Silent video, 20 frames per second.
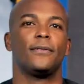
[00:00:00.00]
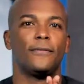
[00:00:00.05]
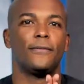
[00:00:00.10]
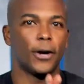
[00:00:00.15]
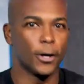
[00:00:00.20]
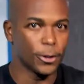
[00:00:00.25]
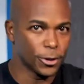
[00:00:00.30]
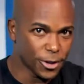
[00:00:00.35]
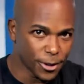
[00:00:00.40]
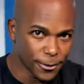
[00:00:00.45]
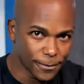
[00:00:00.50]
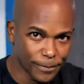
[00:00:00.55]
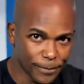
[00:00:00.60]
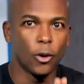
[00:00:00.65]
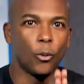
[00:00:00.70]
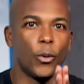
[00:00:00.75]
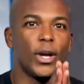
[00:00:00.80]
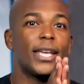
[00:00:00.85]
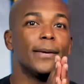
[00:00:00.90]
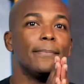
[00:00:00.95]
First,
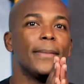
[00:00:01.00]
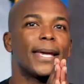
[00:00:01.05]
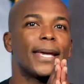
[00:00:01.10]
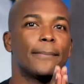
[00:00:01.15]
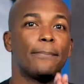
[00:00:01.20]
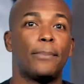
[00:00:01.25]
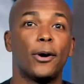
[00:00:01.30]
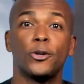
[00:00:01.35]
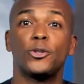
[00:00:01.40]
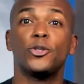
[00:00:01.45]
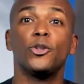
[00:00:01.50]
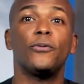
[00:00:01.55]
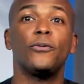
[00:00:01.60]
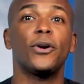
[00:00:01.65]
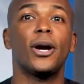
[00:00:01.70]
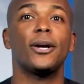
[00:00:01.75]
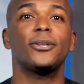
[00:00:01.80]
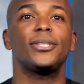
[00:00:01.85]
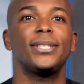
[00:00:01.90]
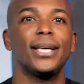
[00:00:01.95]
we can make it personal
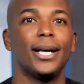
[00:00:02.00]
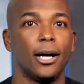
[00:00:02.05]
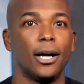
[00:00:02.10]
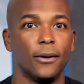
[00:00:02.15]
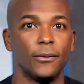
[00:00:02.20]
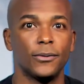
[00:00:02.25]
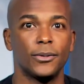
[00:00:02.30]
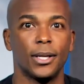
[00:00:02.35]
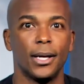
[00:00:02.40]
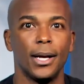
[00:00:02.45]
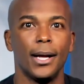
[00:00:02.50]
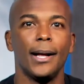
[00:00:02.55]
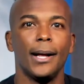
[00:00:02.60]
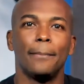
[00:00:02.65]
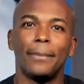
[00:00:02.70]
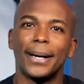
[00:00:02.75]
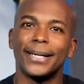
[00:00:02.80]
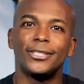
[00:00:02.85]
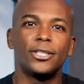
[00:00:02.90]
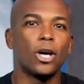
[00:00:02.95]
for ourselves
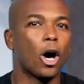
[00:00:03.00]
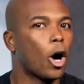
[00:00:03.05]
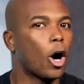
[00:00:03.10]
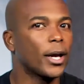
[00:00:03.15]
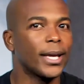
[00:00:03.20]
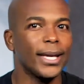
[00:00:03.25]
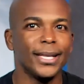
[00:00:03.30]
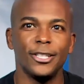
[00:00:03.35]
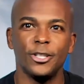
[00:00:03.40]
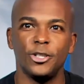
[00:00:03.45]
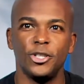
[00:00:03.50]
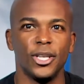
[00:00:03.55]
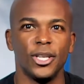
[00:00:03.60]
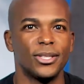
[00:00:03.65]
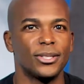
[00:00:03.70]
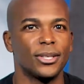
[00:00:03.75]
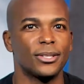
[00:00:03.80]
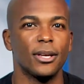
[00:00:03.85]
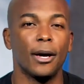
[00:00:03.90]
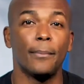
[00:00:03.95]
by talking to
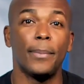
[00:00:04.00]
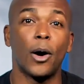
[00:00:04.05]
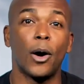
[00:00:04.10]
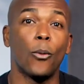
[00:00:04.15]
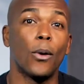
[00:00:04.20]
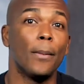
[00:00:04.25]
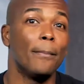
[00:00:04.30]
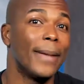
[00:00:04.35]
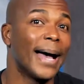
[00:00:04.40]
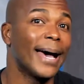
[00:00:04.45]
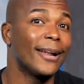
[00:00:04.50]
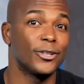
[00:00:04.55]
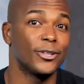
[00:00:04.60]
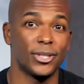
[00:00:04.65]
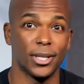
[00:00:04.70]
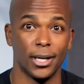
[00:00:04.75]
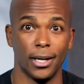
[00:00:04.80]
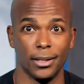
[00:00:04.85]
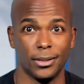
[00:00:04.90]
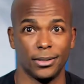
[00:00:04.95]
Jesus about what matters
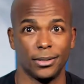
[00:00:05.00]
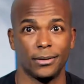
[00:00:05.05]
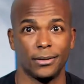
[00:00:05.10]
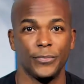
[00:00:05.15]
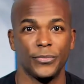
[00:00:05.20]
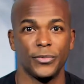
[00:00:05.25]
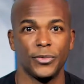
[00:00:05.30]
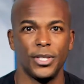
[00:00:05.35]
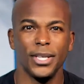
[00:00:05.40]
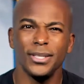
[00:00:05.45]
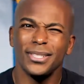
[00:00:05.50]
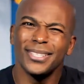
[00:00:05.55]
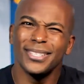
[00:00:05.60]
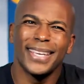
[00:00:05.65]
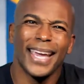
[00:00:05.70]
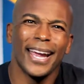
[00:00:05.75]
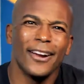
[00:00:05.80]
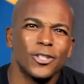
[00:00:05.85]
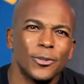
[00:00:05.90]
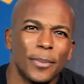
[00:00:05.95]
to us. Jesus
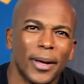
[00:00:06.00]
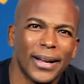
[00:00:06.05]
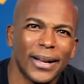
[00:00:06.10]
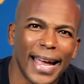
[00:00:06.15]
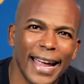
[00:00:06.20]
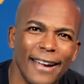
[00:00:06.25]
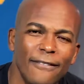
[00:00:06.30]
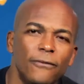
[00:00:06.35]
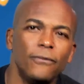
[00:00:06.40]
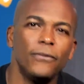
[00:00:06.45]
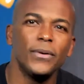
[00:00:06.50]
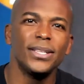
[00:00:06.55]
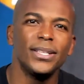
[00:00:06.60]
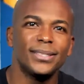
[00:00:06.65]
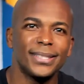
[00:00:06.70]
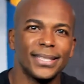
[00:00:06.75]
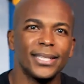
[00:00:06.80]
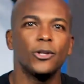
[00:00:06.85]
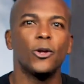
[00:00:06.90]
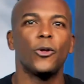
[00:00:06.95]
cares about every
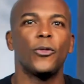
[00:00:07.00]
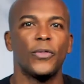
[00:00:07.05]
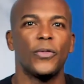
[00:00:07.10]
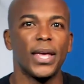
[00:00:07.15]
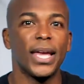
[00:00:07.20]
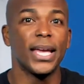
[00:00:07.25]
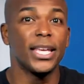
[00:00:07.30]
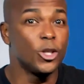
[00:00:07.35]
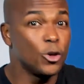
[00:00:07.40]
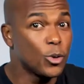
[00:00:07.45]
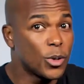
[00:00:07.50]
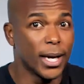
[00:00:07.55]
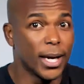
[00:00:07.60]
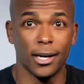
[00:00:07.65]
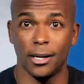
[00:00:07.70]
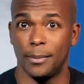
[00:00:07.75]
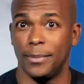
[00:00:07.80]
single thing you care